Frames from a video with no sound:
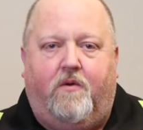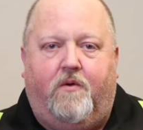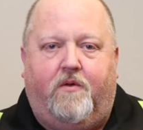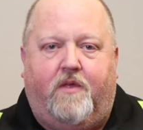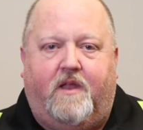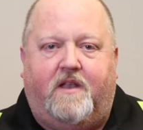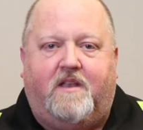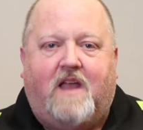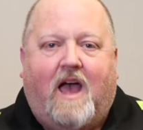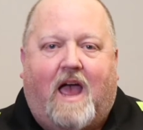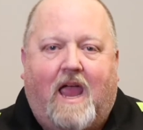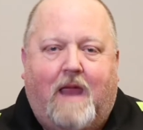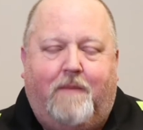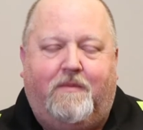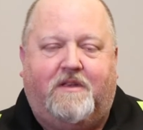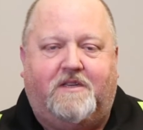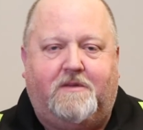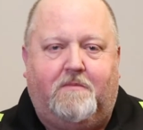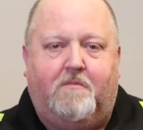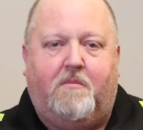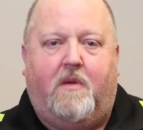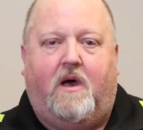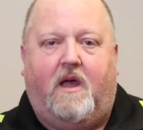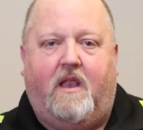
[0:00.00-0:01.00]
that time is
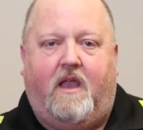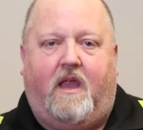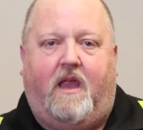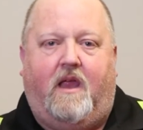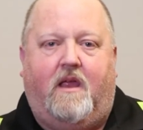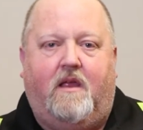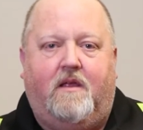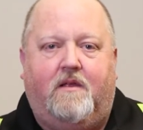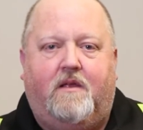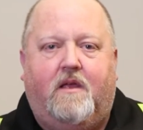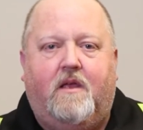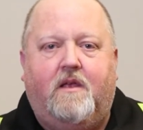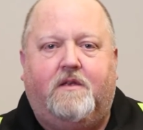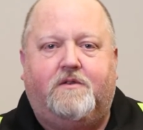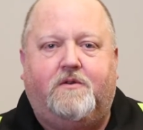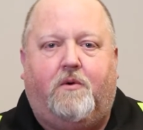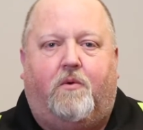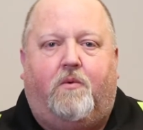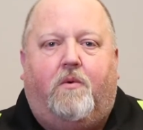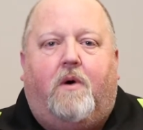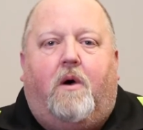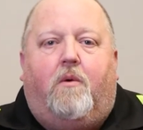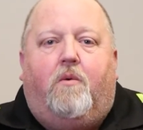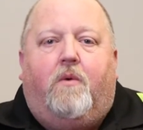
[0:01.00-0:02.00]
money. So
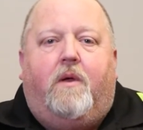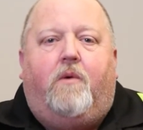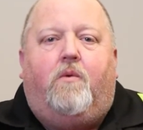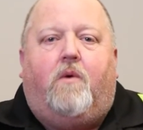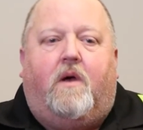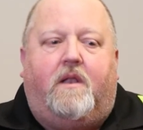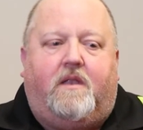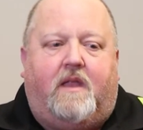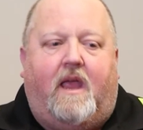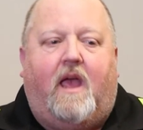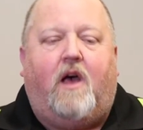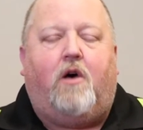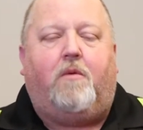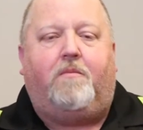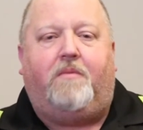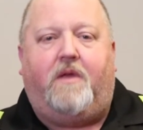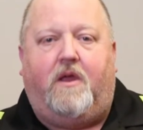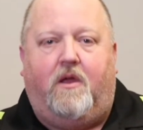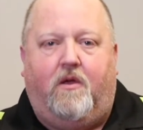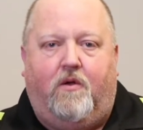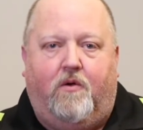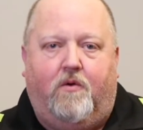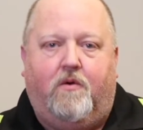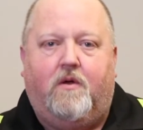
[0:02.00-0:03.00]
what we want to help
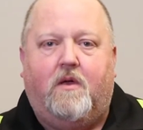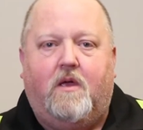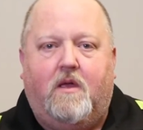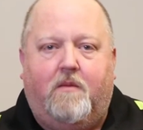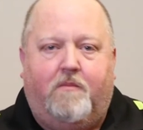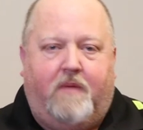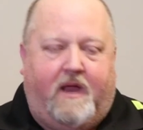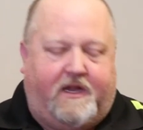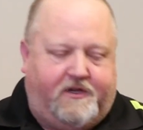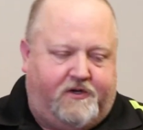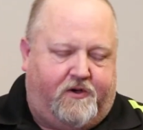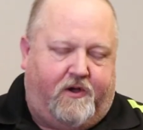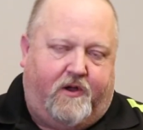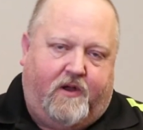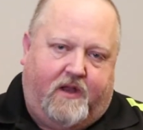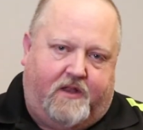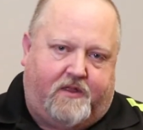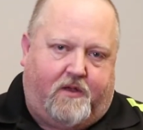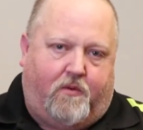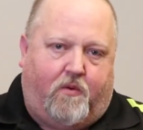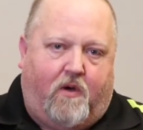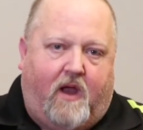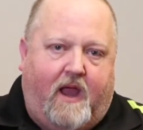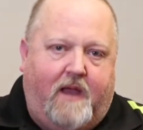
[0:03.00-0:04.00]
you make sure you get
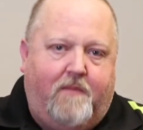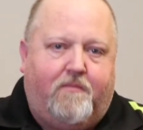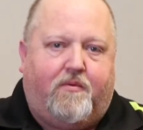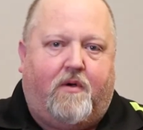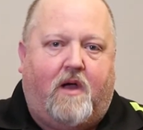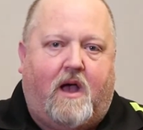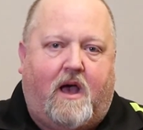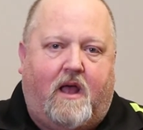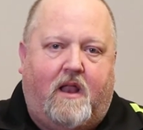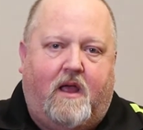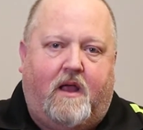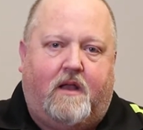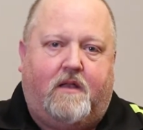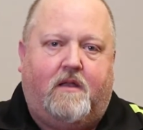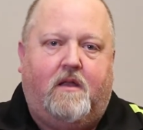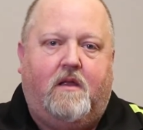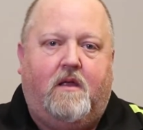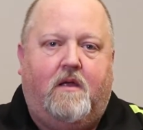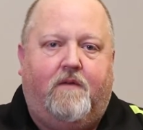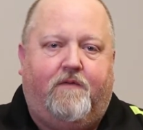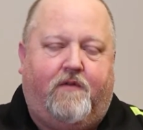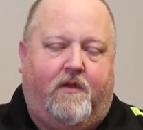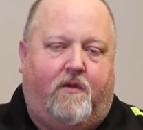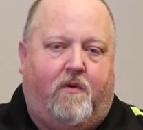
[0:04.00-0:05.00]
the right product
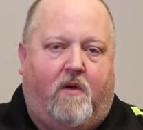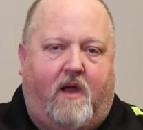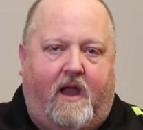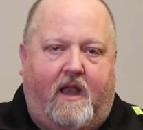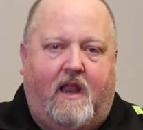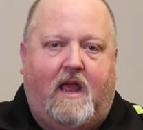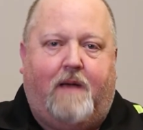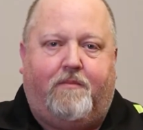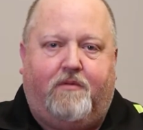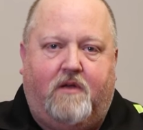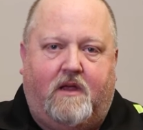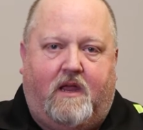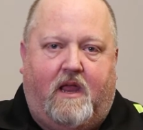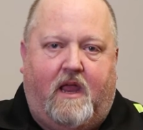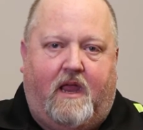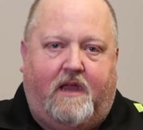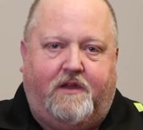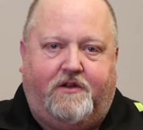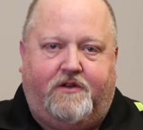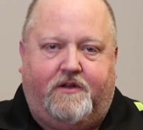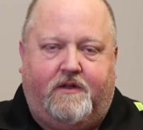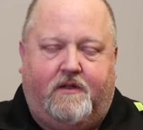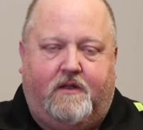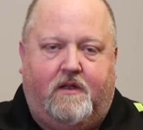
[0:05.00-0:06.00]
for the right
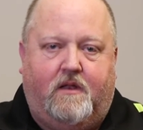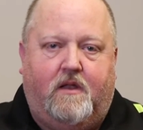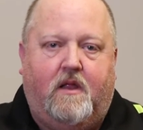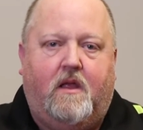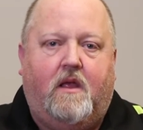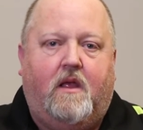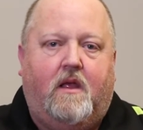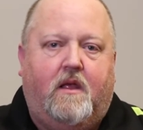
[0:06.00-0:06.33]
application.